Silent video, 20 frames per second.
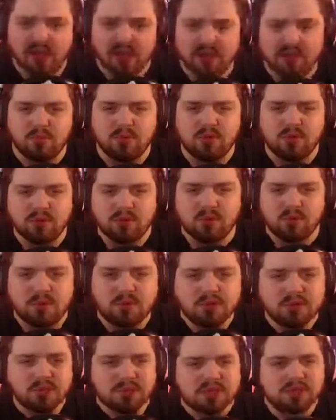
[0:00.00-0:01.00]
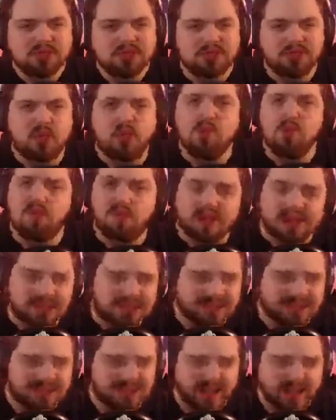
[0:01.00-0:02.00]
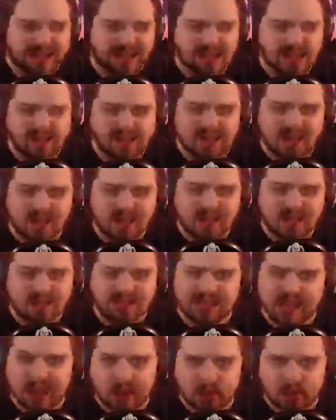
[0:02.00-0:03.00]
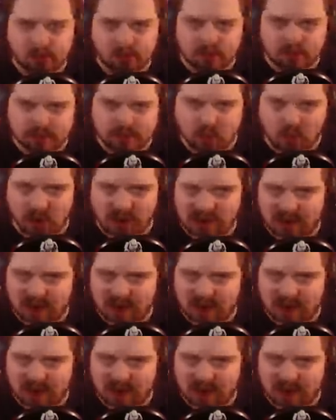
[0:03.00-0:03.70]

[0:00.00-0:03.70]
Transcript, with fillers: the, mu the music is so pleasant, like nothing terrible is going to